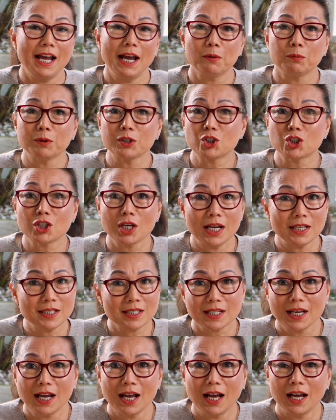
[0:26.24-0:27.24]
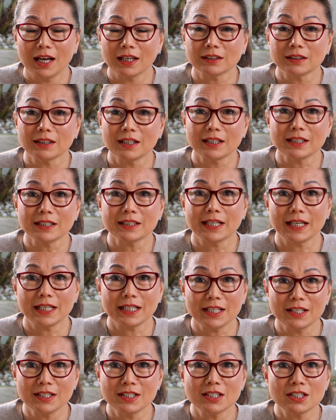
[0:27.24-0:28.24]
and we just can't get
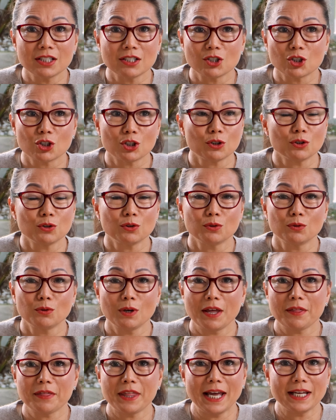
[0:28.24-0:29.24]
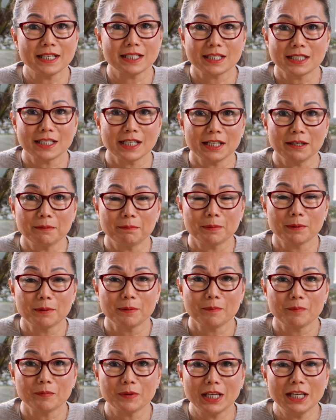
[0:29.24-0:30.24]
into that deep.
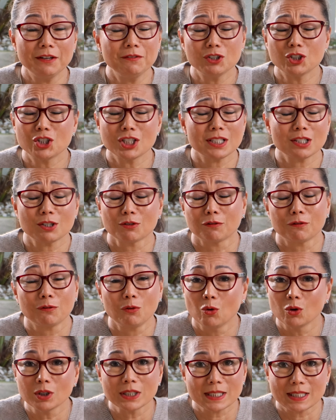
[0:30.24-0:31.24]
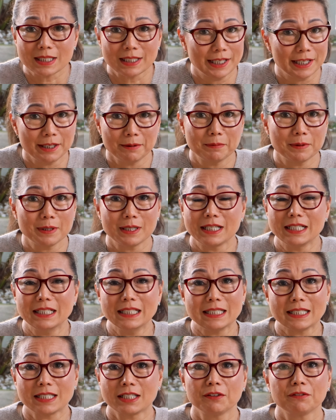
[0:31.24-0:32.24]
Even just to fall asleep
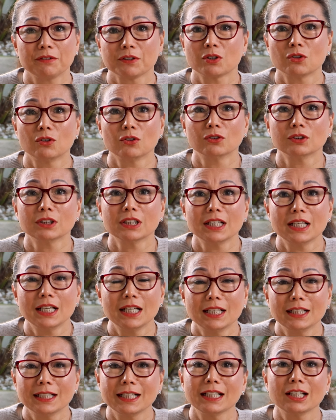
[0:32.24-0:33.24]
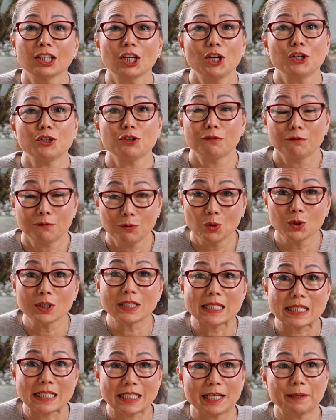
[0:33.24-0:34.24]
is difficult, let alone you fall
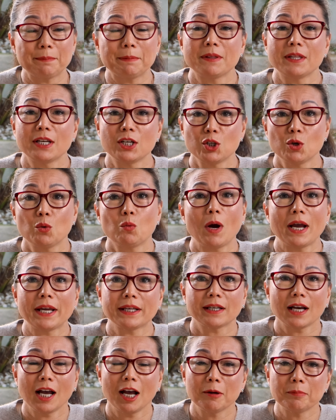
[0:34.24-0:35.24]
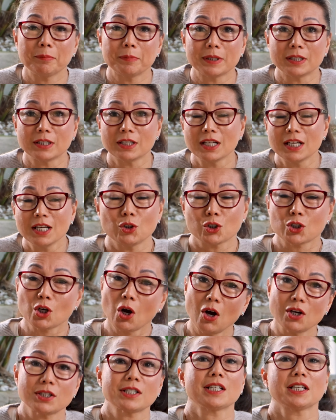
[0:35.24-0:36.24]
asleep and then you wake up and you're
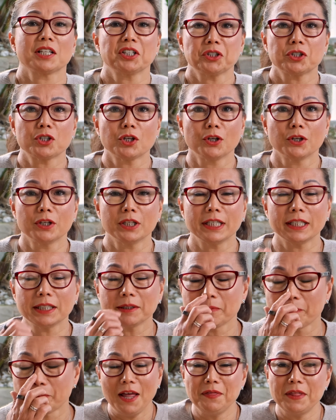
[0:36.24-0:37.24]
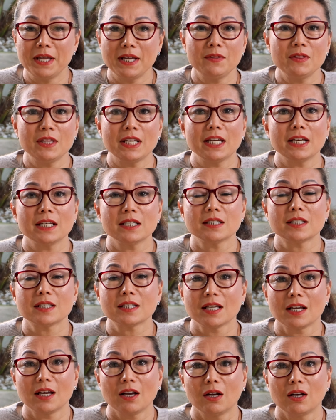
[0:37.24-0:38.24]
tossing and turning. And then
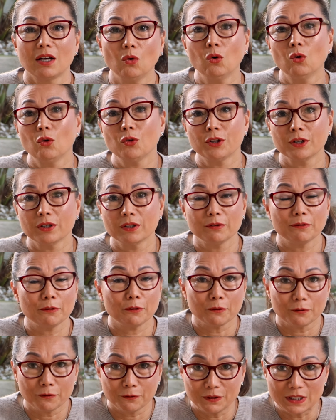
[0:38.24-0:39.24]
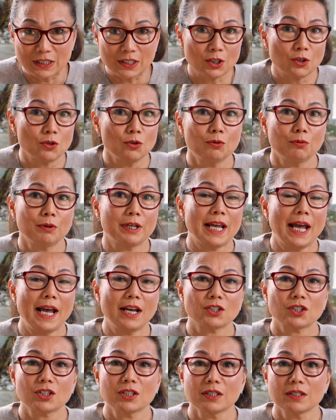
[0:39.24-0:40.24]
there's all the physical
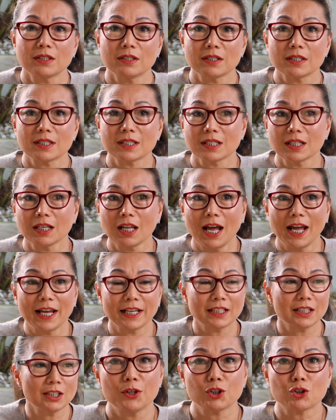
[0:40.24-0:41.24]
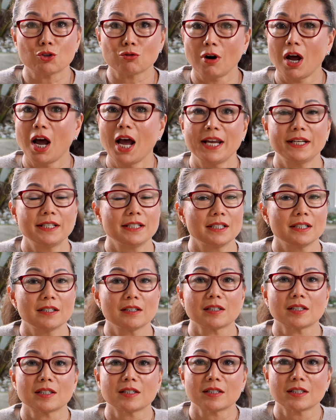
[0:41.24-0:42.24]
reactions like the
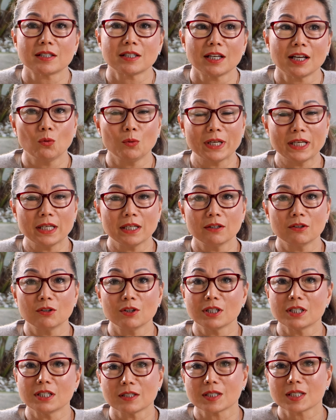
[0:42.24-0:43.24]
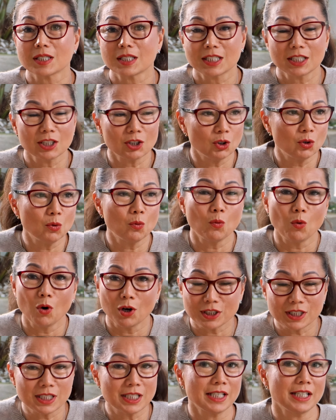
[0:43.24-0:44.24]
dryness. We're still
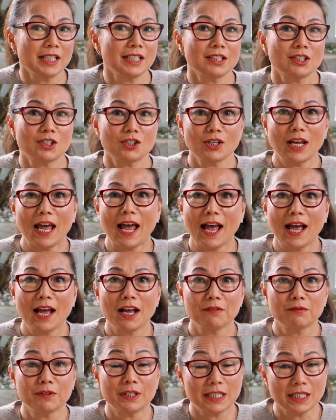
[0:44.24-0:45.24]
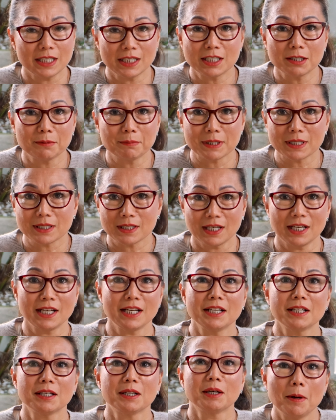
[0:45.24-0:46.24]
wanting to have the
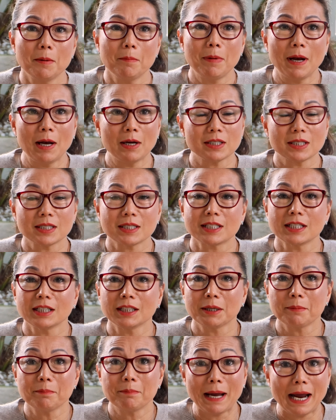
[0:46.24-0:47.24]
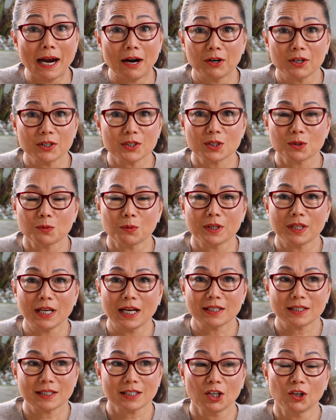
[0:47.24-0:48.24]
intimacy, but still embarrassed with
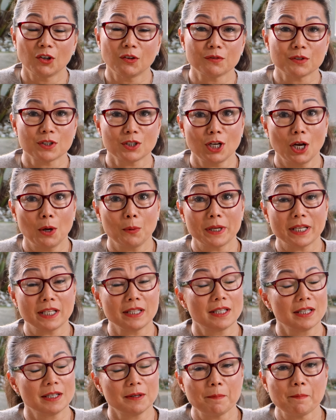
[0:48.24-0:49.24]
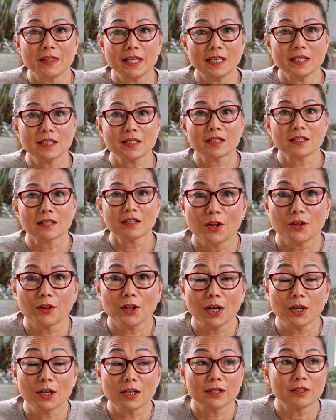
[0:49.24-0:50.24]
ourselves knowing that there's
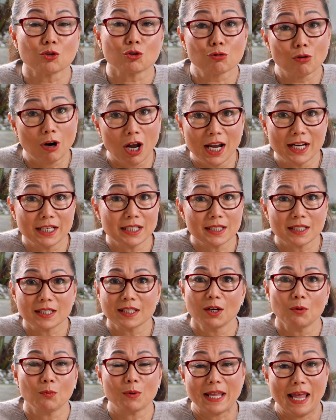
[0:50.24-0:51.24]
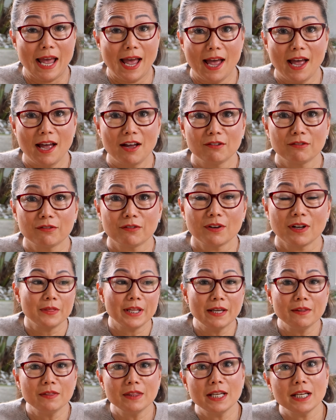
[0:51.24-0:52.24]
the dryness that we have.
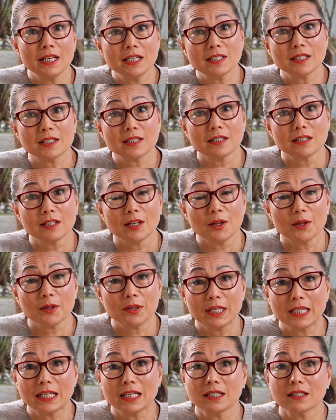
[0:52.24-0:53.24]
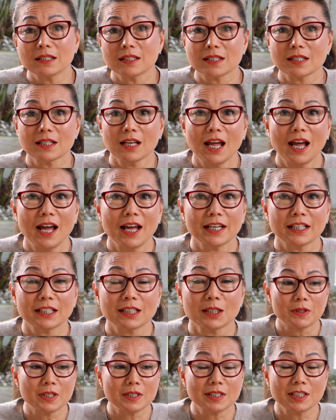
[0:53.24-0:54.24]
Then there's things like
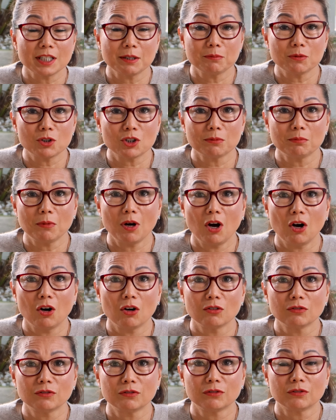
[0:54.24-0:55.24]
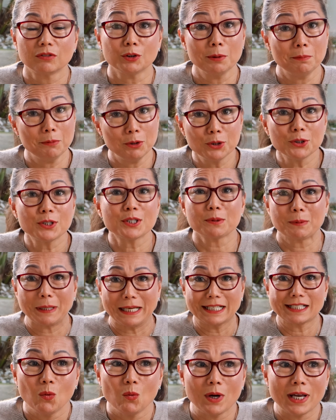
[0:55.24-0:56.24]
the symptom of the mood
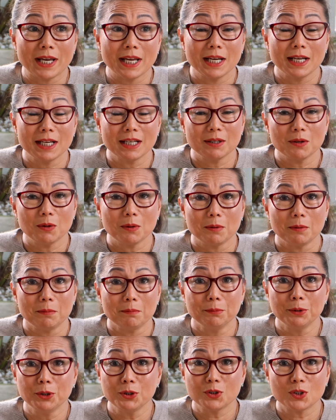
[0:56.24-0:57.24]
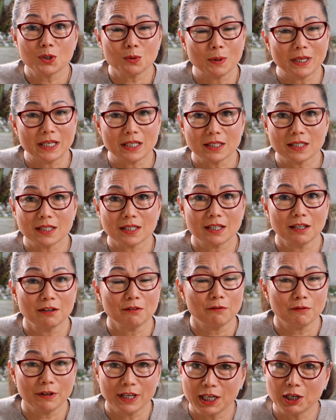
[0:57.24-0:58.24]
swing, where mood swings
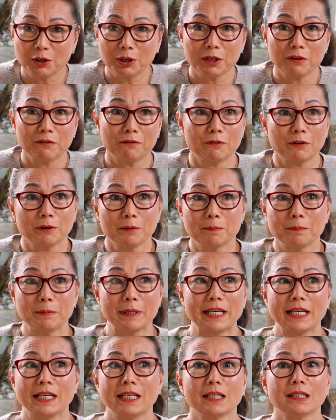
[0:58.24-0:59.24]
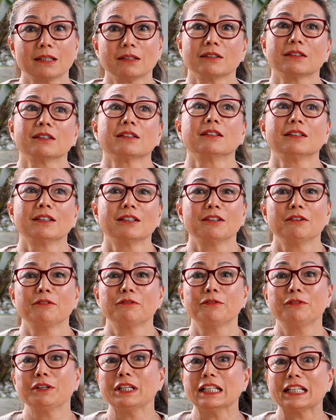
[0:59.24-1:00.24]
can vary from
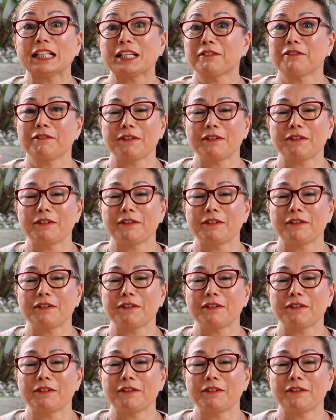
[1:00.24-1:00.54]
feeling